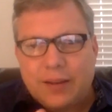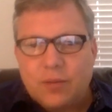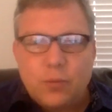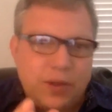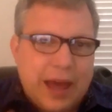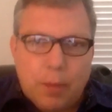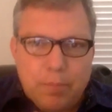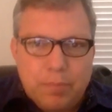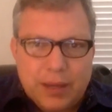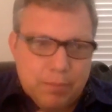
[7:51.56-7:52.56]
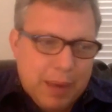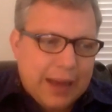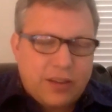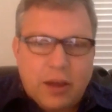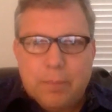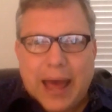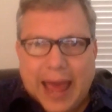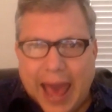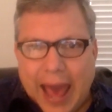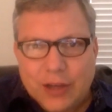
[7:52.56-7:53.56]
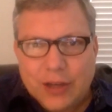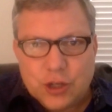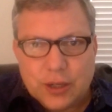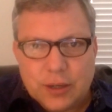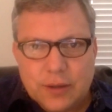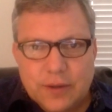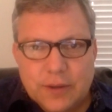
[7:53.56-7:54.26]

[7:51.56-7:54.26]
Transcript: without being backed up by action,